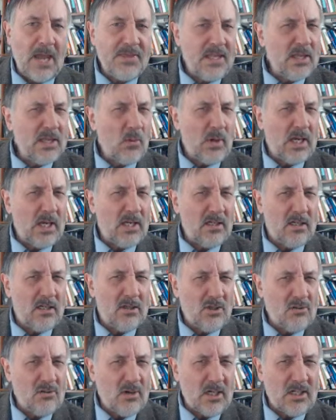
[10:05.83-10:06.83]
think that we can
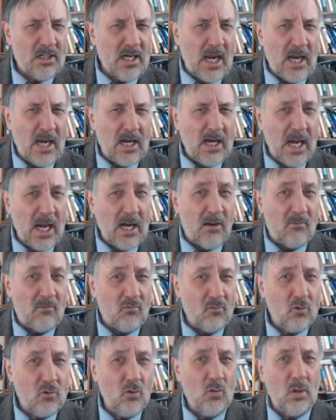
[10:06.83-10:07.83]
construct a kind of
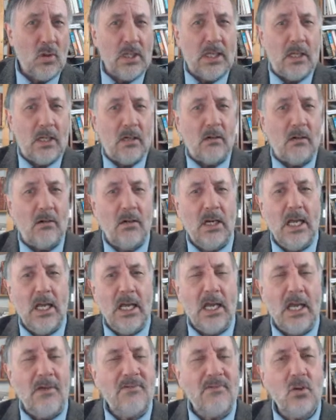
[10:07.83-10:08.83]
rule here.
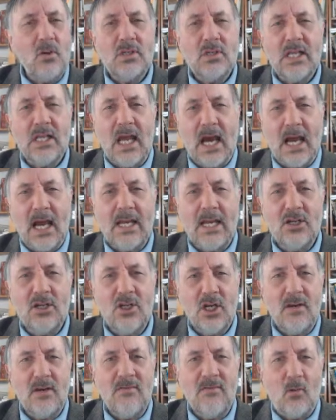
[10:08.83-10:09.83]
If you use the
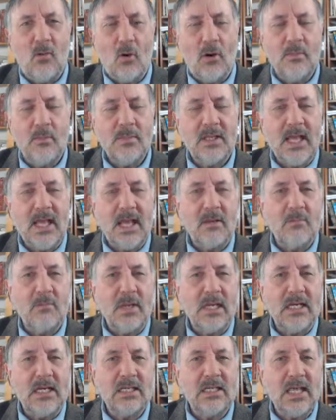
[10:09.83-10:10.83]
ing form, that
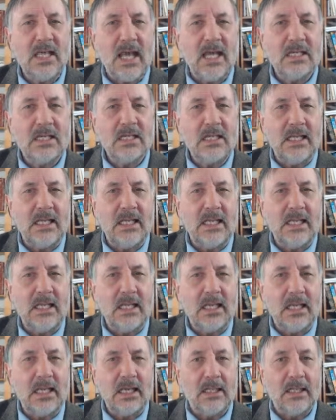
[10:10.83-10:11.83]
means that
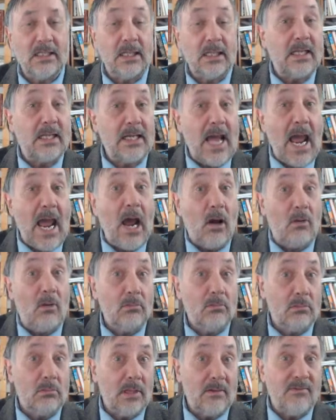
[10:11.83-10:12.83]
the
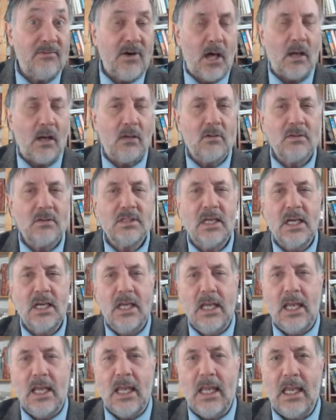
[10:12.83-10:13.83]
noun that follows
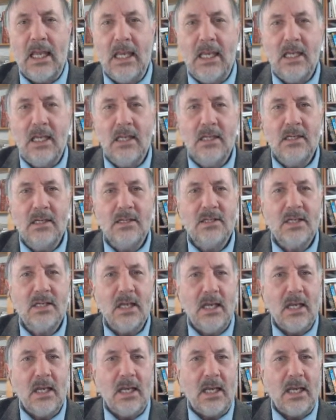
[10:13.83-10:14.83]
is